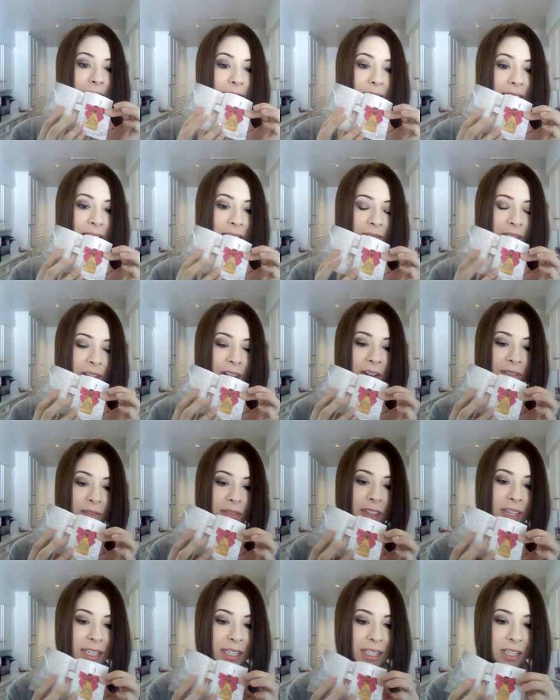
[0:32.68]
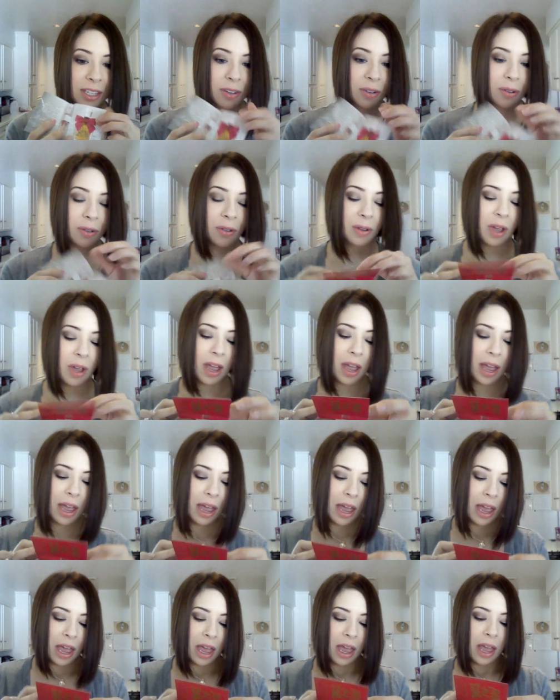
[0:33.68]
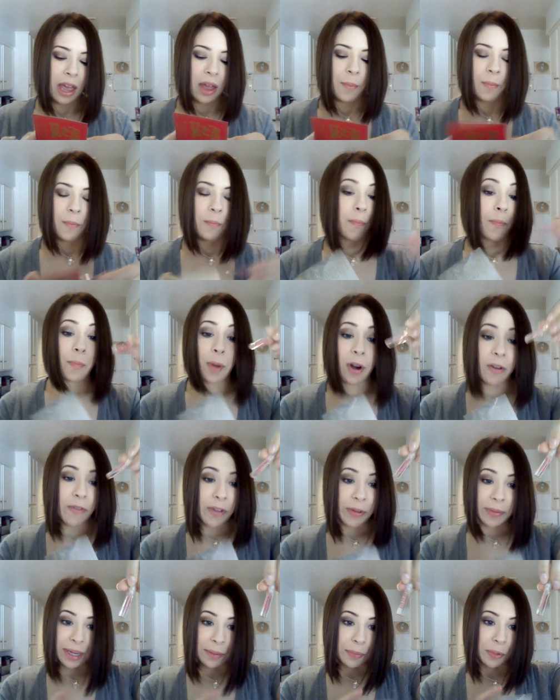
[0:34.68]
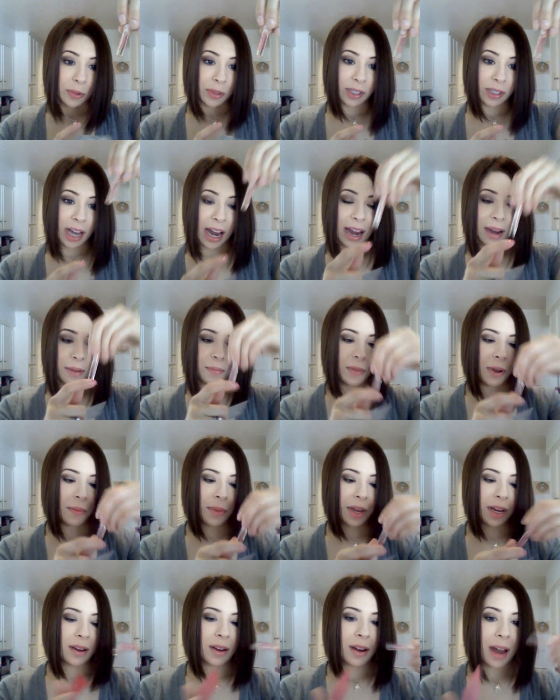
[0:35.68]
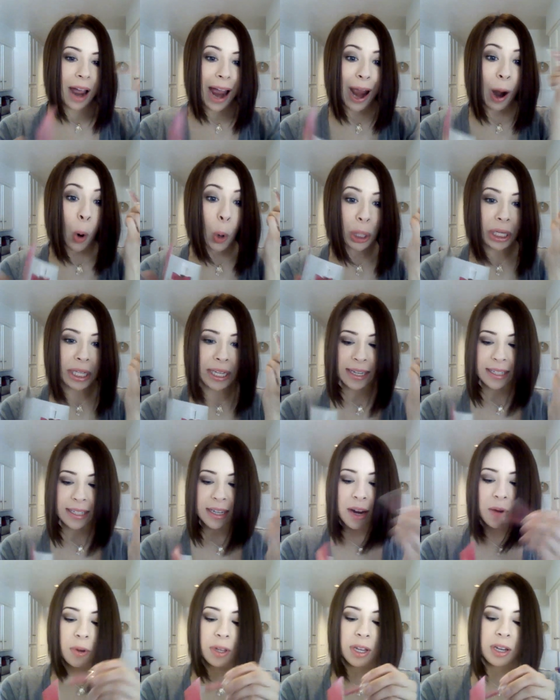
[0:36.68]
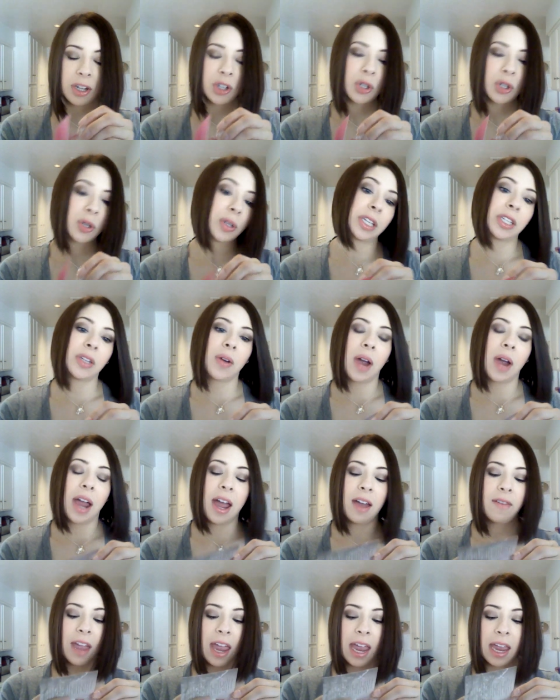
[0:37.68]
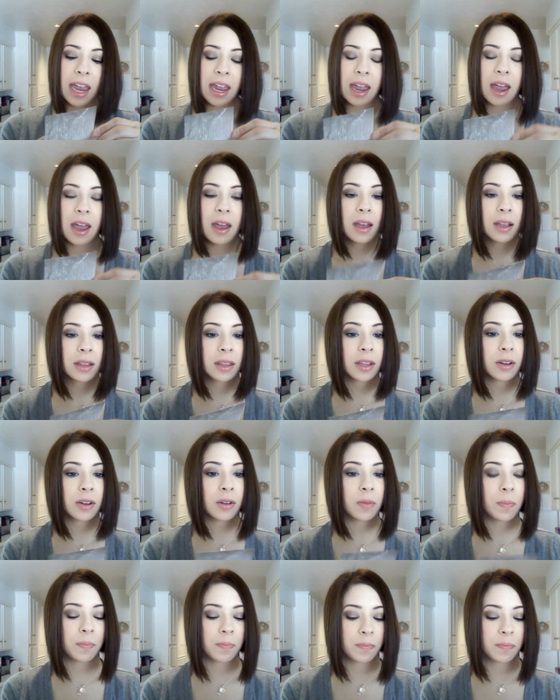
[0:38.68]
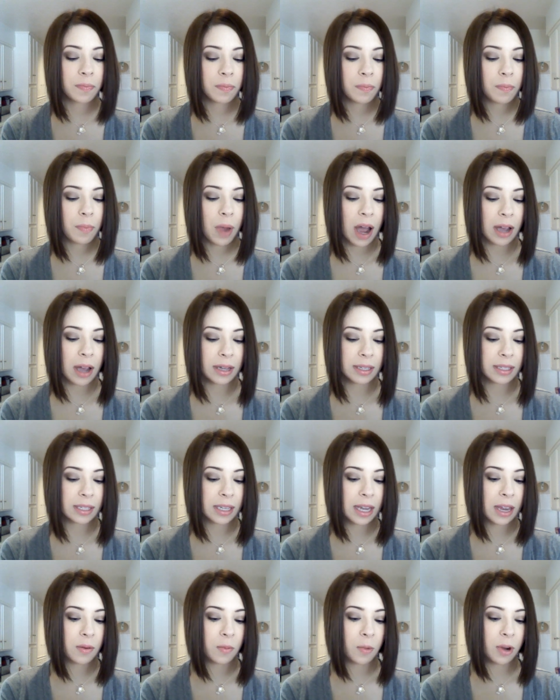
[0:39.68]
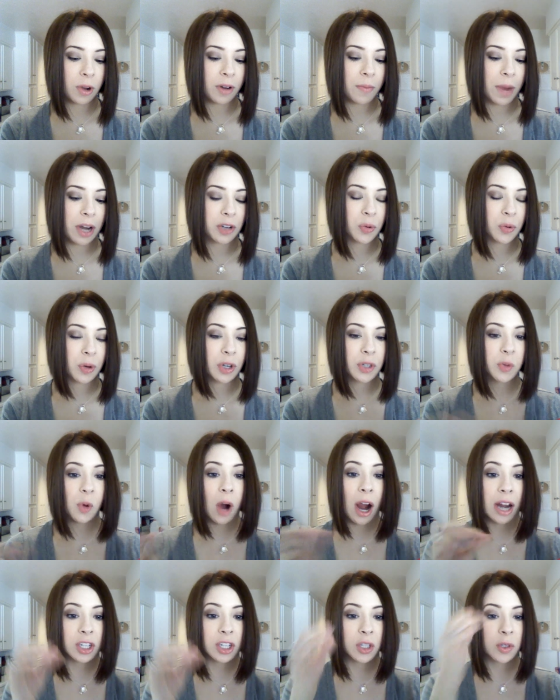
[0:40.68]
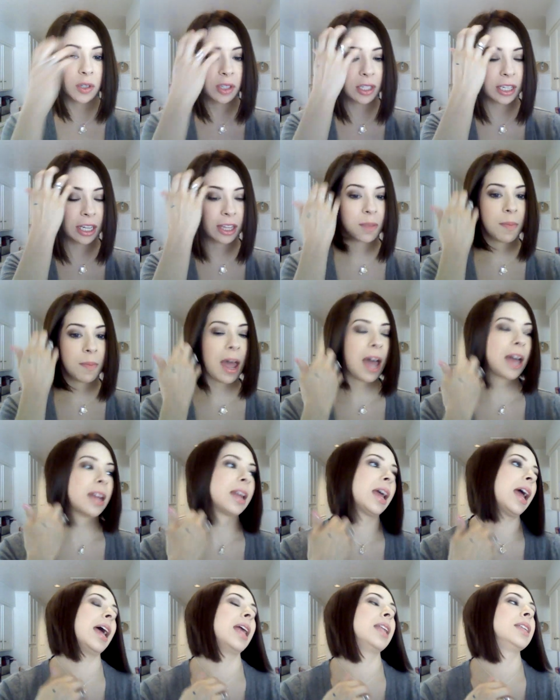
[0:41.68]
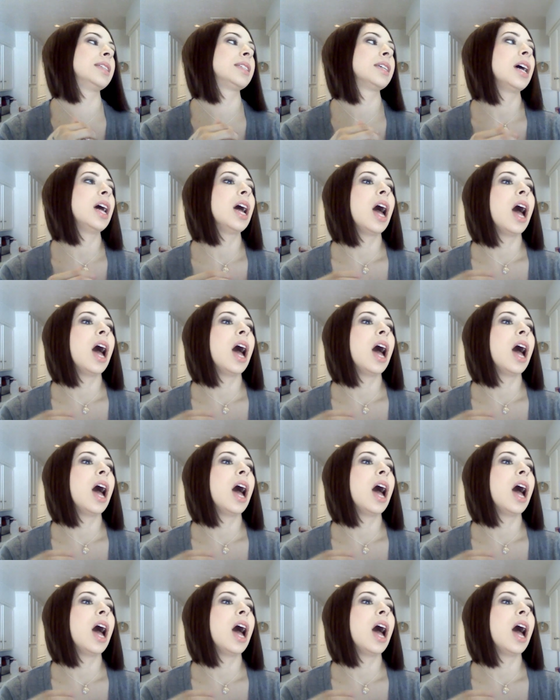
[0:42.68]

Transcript: love, love, love these little perfume samples. I, I mean, I hoard these. I really and truly do. I have a little box in one of my drawers where I just stick them at. And